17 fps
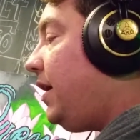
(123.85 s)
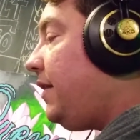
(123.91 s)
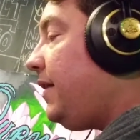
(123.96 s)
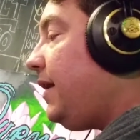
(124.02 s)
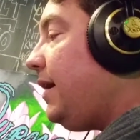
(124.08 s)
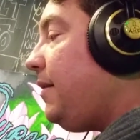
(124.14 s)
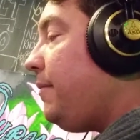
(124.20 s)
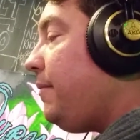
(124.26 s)
of
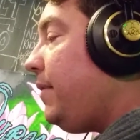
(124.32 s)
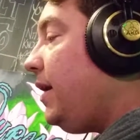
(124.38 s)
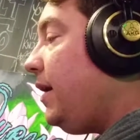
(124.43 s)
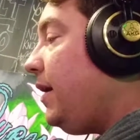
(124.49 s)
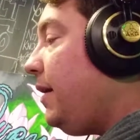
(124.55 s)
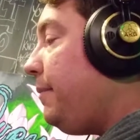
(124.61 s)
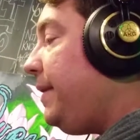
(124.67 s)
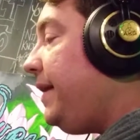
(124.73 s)
them,
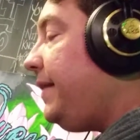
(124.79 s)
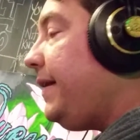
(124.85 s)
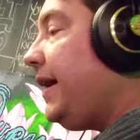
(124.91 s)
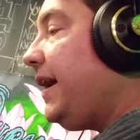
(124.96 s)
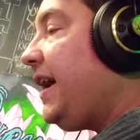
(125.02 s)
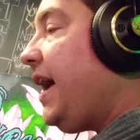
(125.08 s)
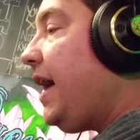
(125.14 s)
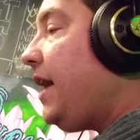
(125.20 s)
Amelia
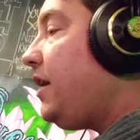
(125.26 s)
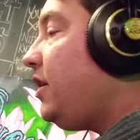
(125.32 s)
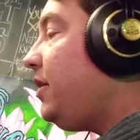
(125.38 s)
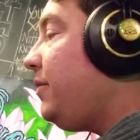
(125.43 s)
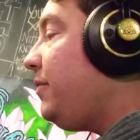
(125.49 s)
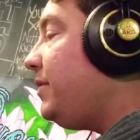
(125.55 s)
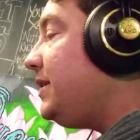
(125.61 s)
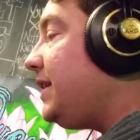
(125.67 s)

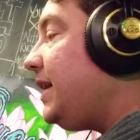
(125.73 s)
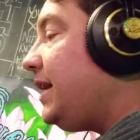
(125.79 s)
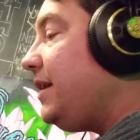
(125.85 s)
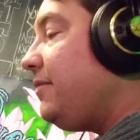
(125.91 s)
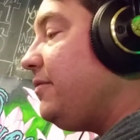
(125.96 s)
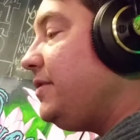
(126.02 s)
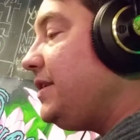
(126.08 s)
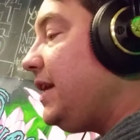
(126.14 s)
Cotter, was on
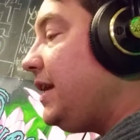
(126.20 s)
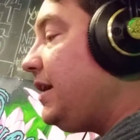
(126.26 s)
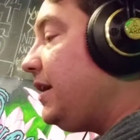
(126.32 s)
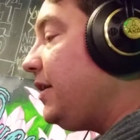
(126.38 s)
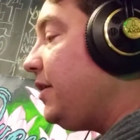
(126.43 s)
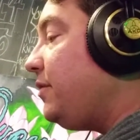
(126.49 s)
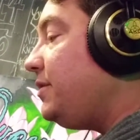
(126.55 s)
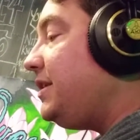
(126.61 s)
a
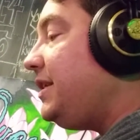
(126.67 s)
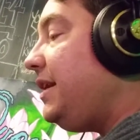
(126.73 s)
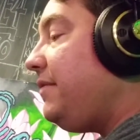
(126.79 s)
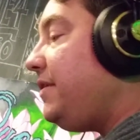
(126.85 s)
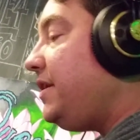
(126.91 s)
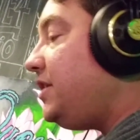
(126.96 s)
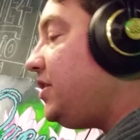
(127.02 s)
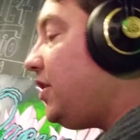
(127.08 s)
ghost
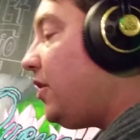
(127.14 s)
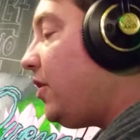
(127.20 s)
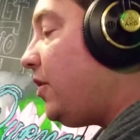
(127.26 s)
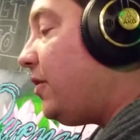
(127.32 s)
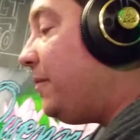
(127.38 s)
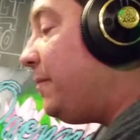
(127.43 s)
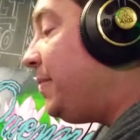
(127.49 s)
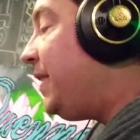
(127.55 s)
TV
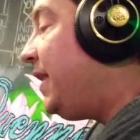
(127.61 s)
show,